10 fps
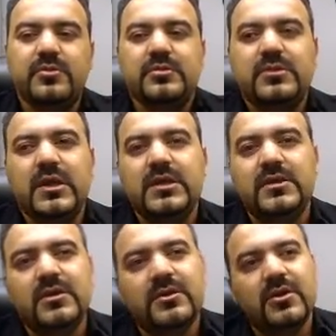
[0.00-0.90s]

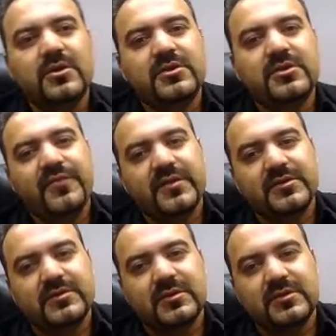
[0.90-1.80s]
taking another
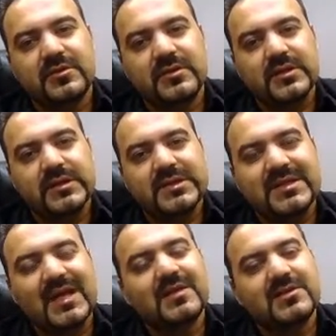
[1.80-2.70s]
different
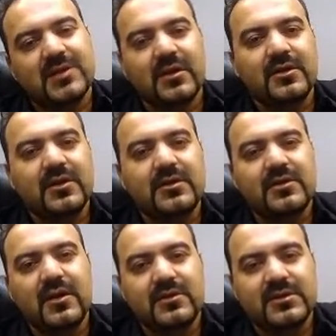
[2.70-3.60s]
stance
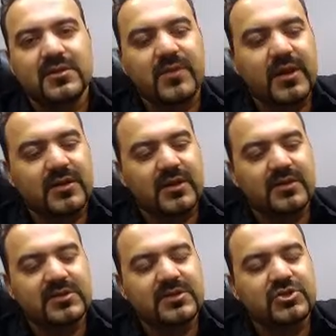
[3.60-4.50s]
on this debate
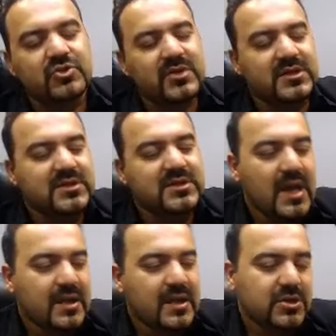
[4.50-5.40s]
and this issue is
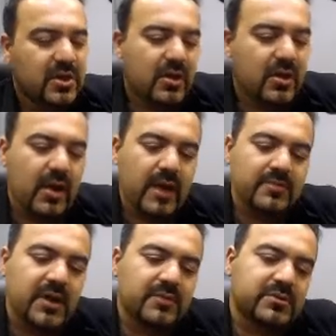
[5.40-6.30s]
saying, I'm
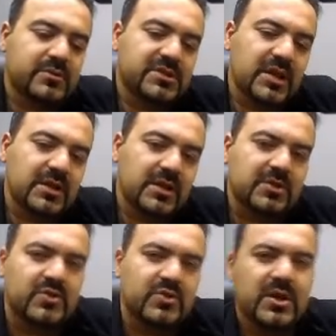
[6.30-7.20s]
not saying that the
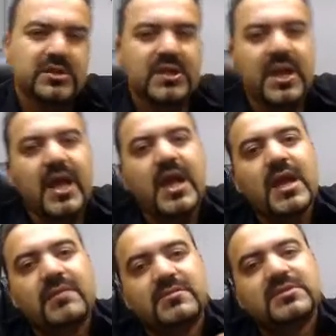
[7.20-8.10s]
Israelis'
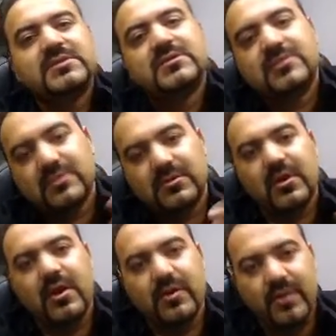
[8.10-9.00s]
claims
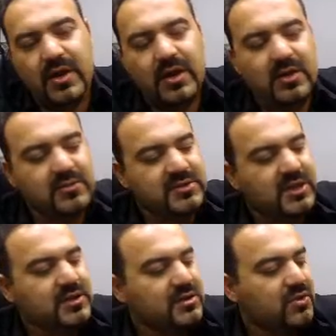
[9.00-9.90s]
are right. I'm
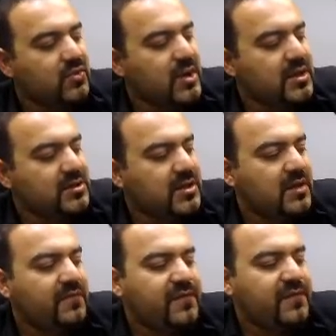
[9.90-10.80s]
saying that the way that they
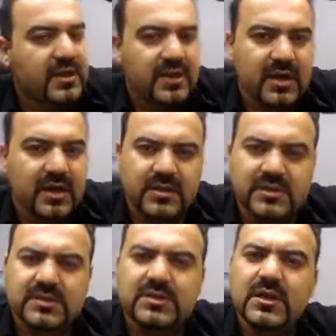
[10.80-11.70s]
fight like
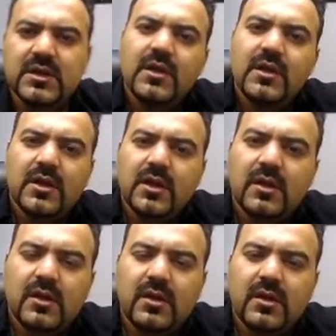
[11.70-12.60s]
this,
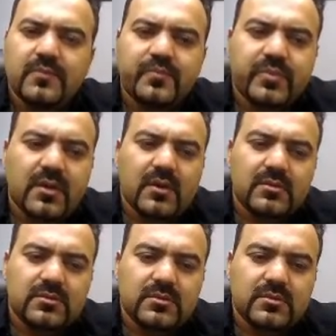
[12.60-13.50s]

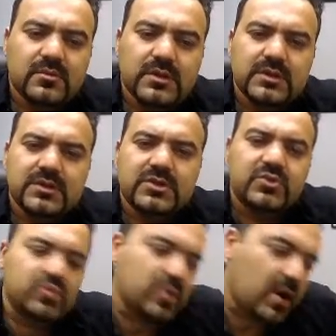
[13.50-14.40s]
this
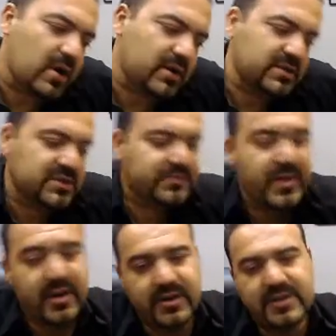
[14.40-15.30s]
is wrong, this is
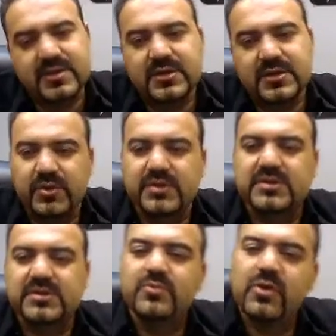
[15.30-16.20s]
better than this one, and this
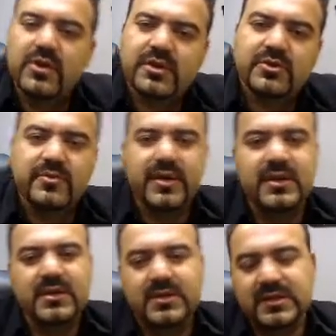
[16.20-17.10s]
is more
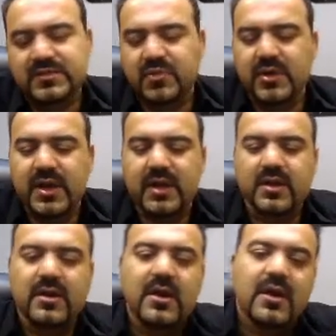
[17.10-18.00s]
inhumane than this one, and
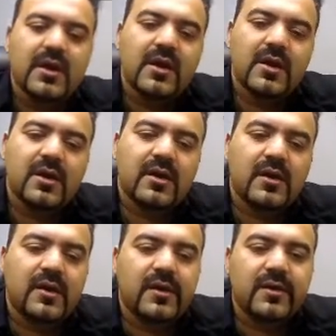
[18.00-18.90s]

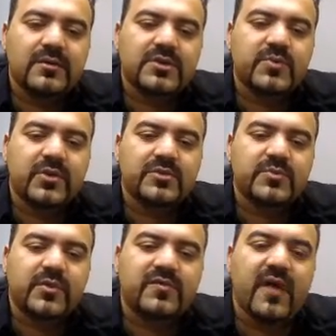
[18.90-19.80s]
this one is
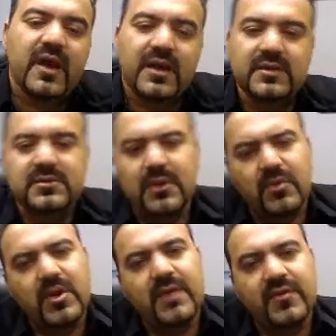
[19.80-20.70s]
more violent, or
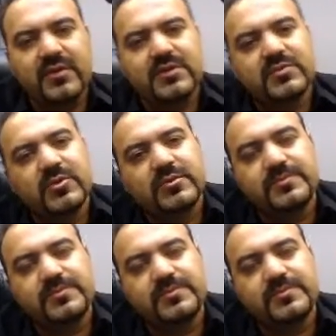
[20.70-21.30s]
whatever, this one.